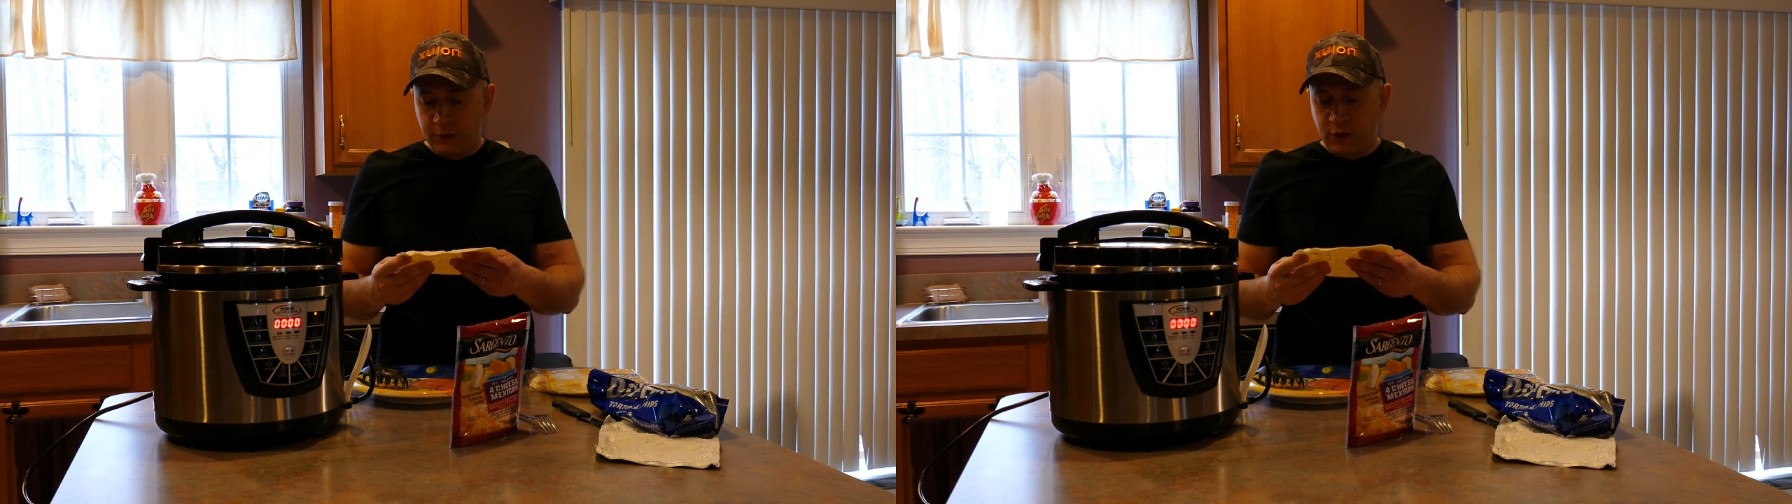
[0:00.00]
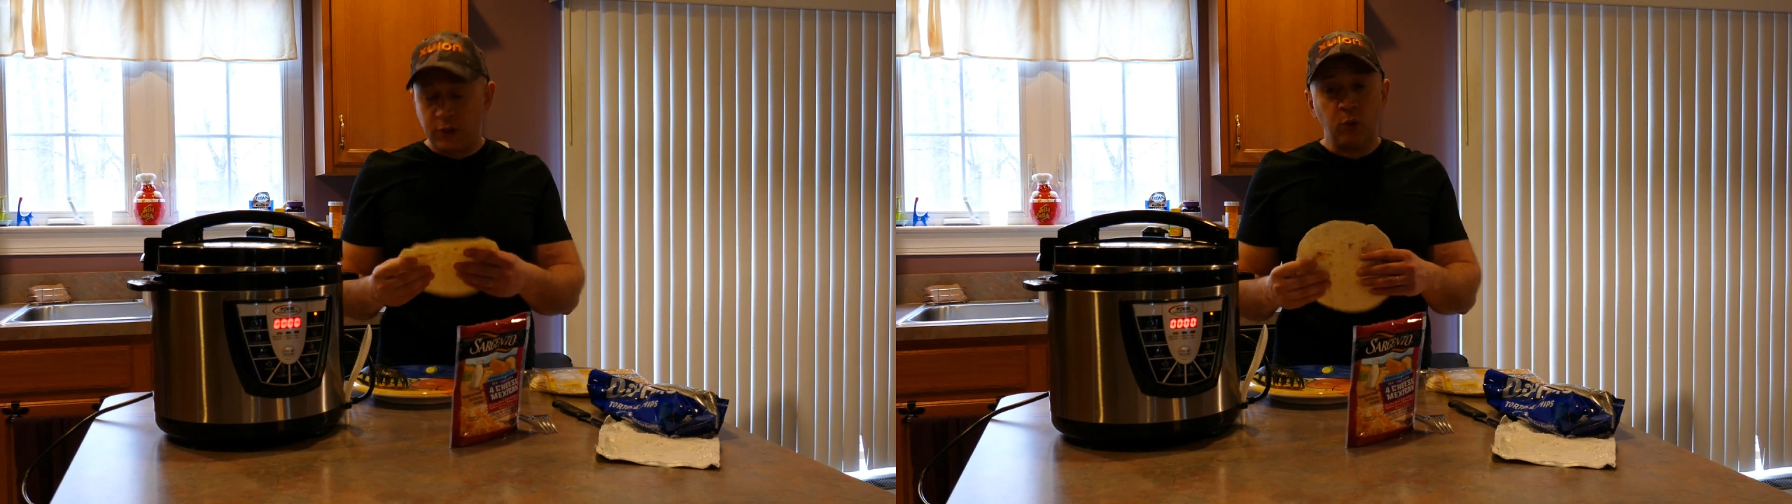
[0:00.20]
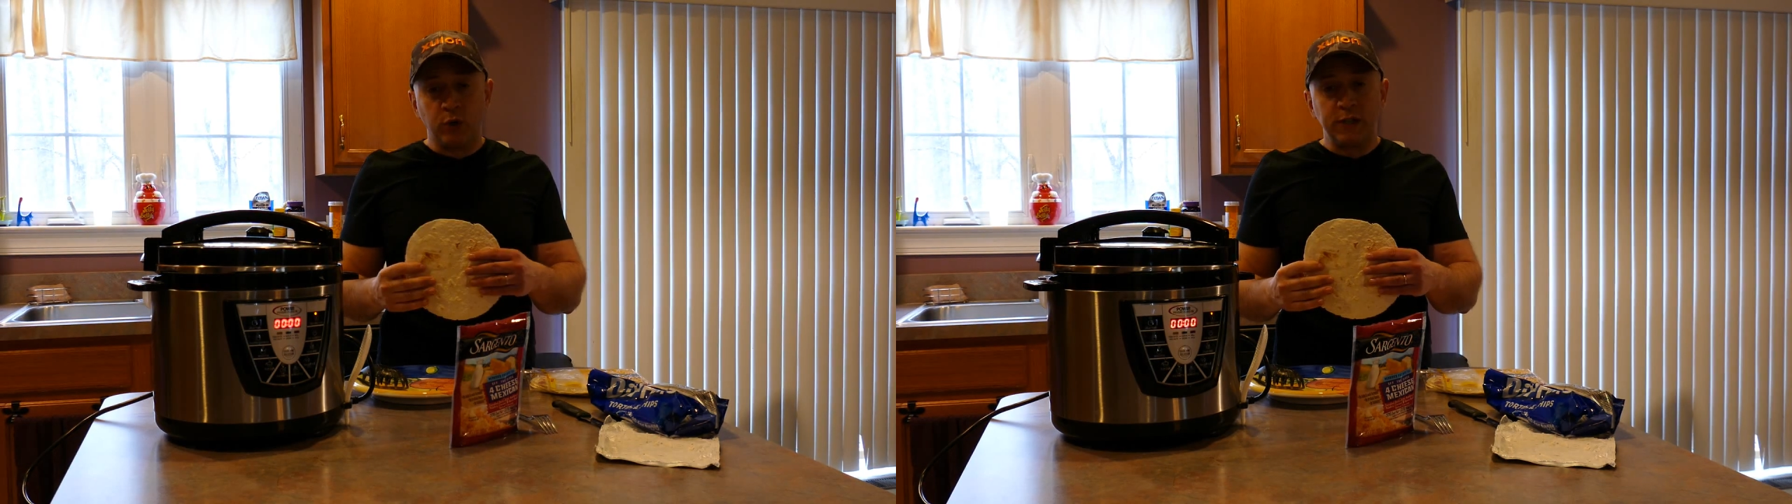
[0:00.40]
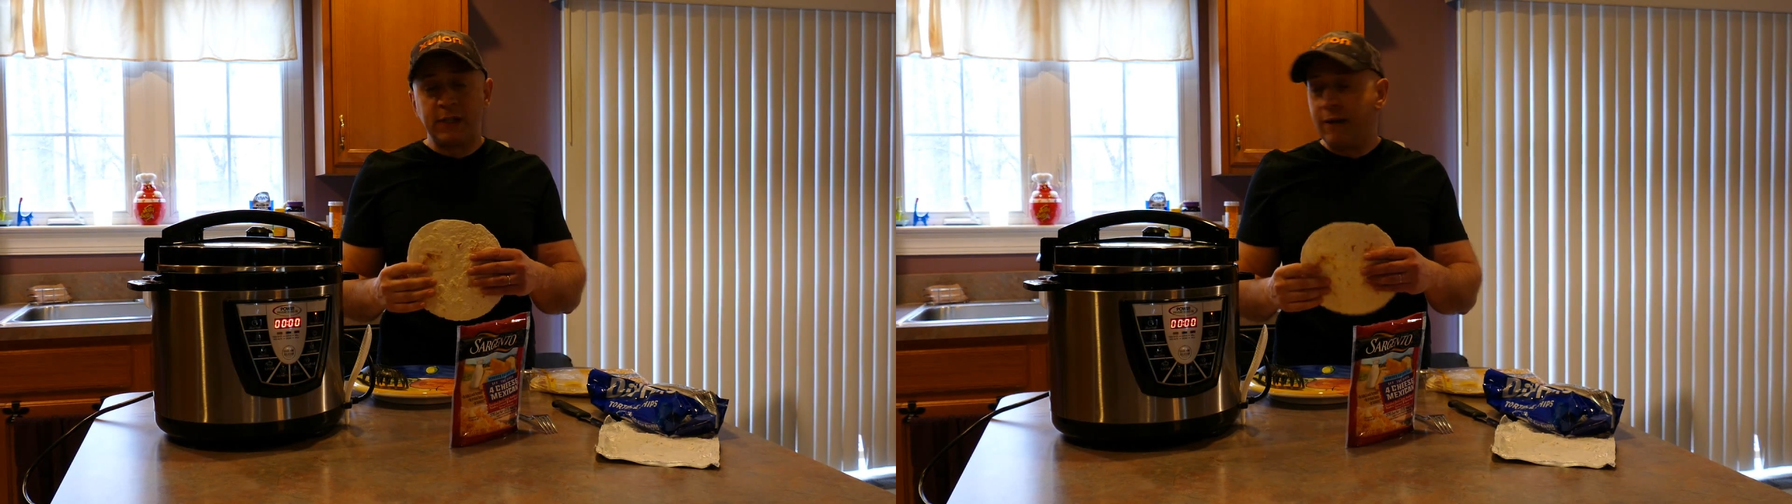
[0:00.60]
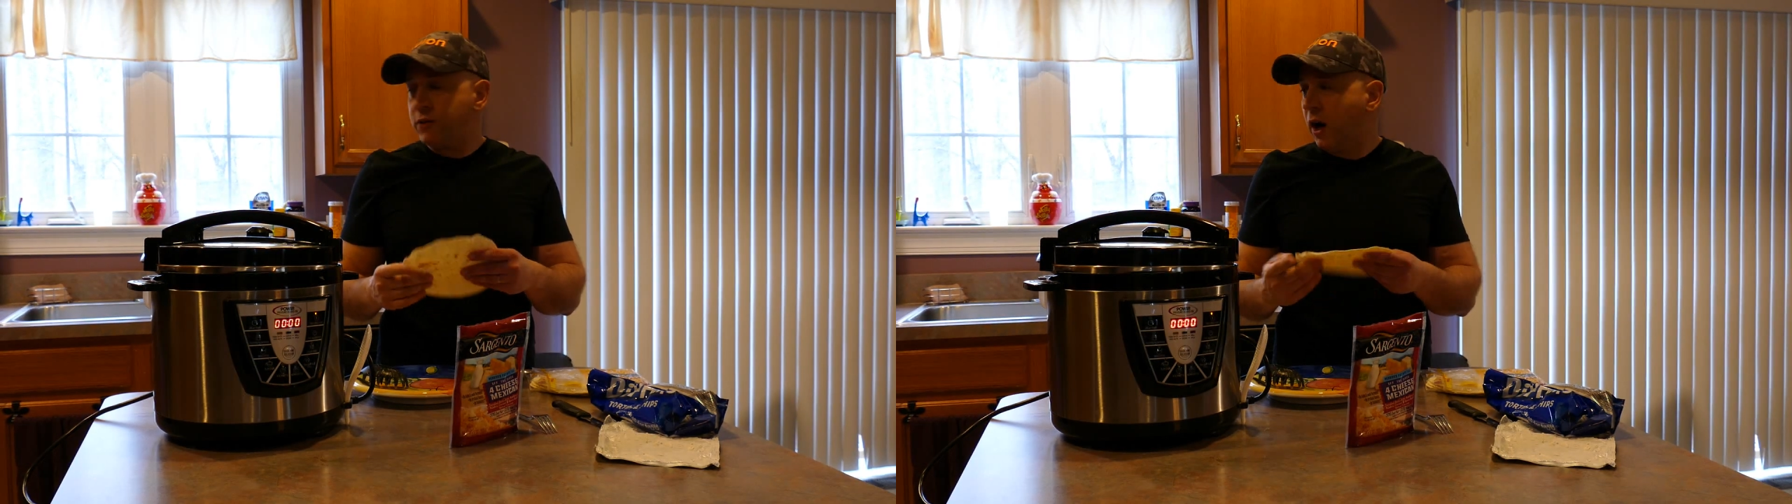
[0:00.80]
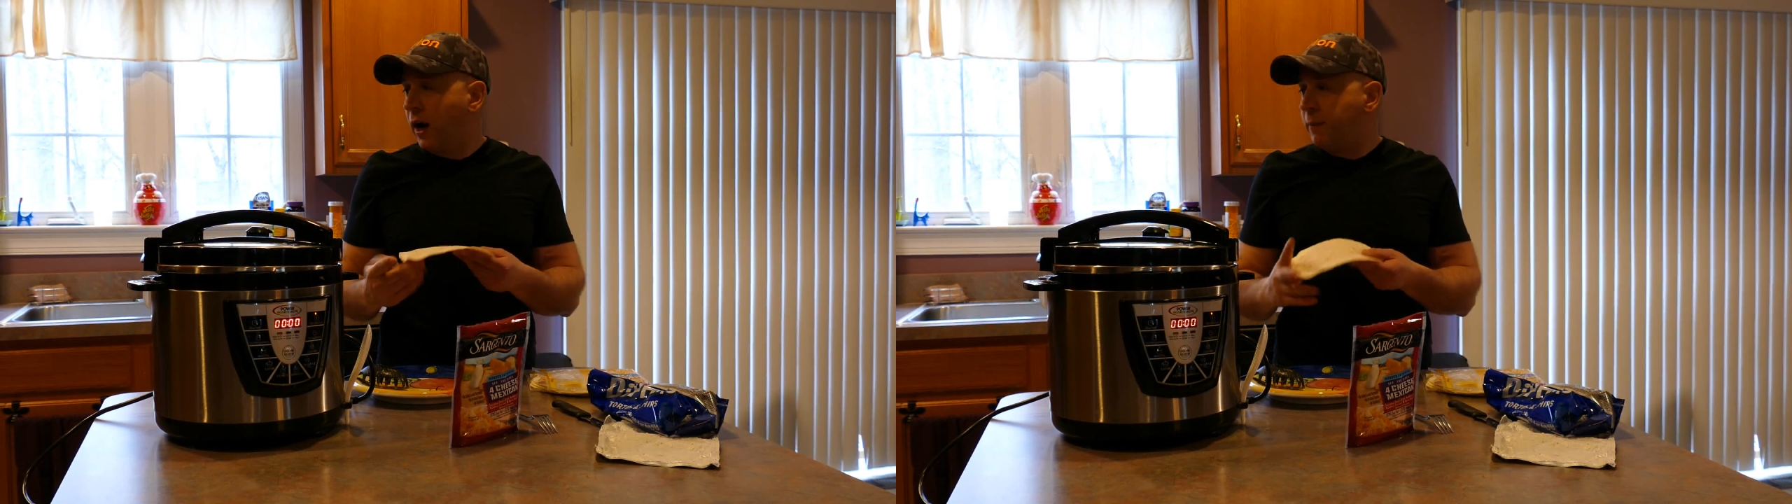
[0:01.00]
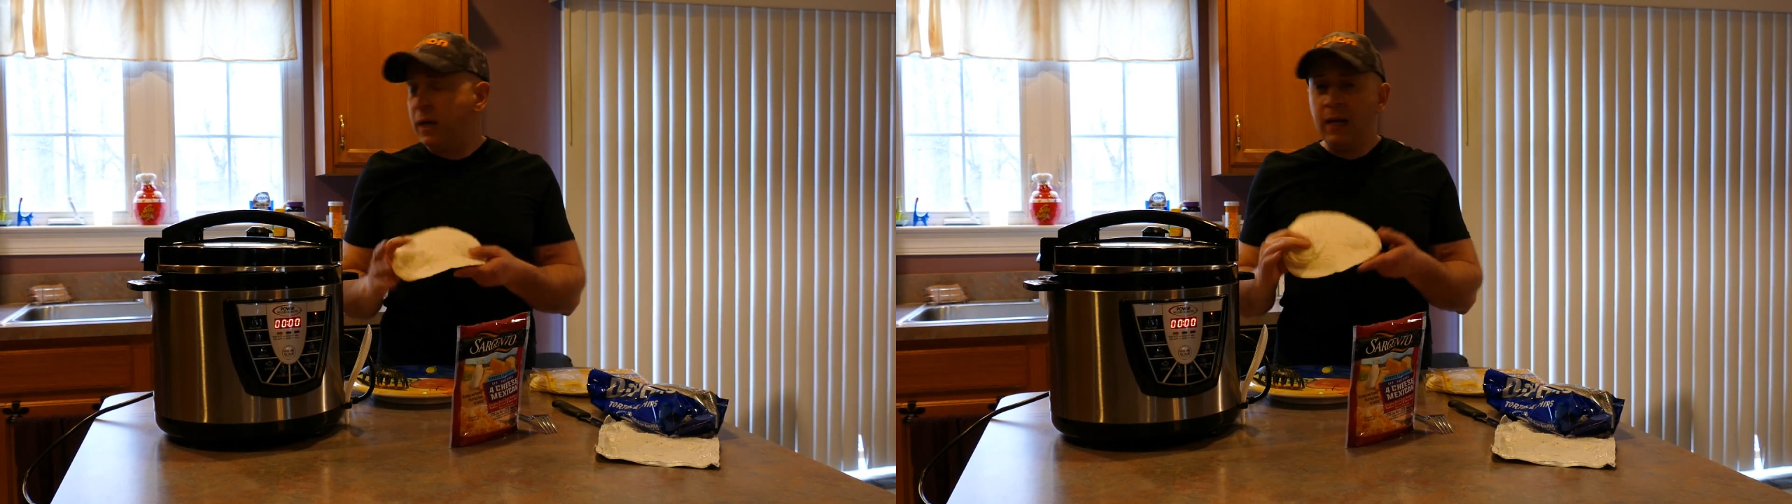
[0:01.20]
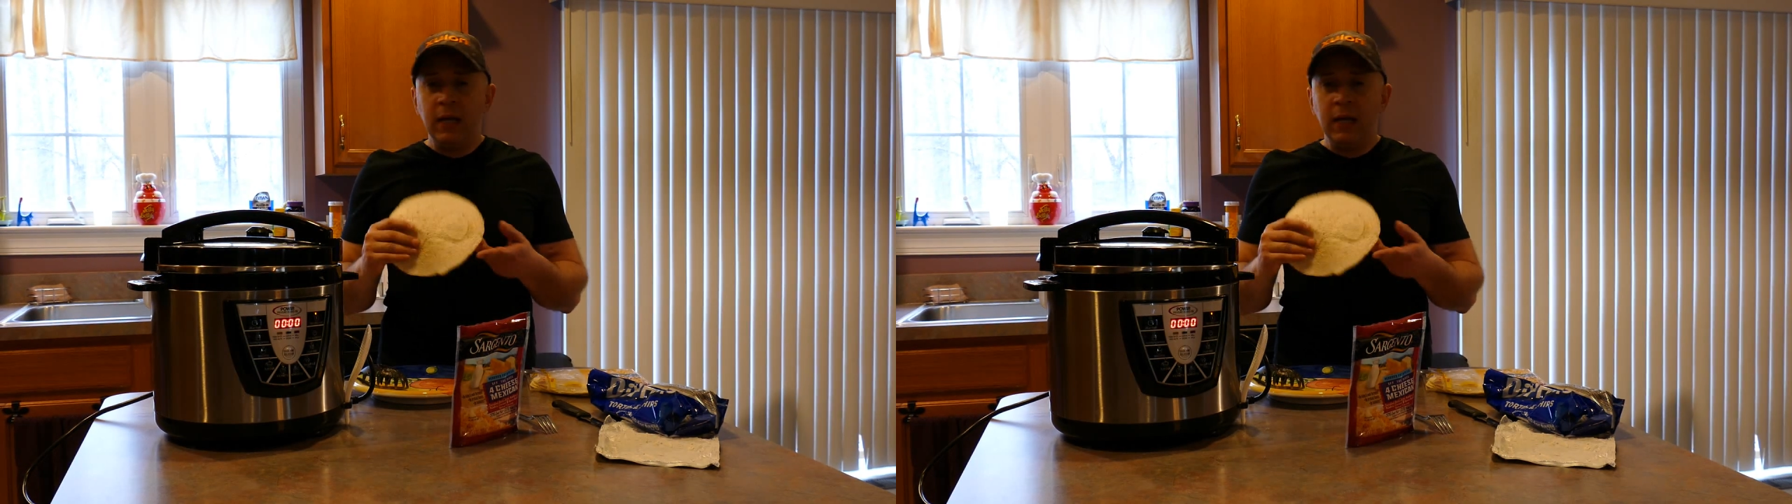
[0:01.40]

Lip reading: just in order to save time.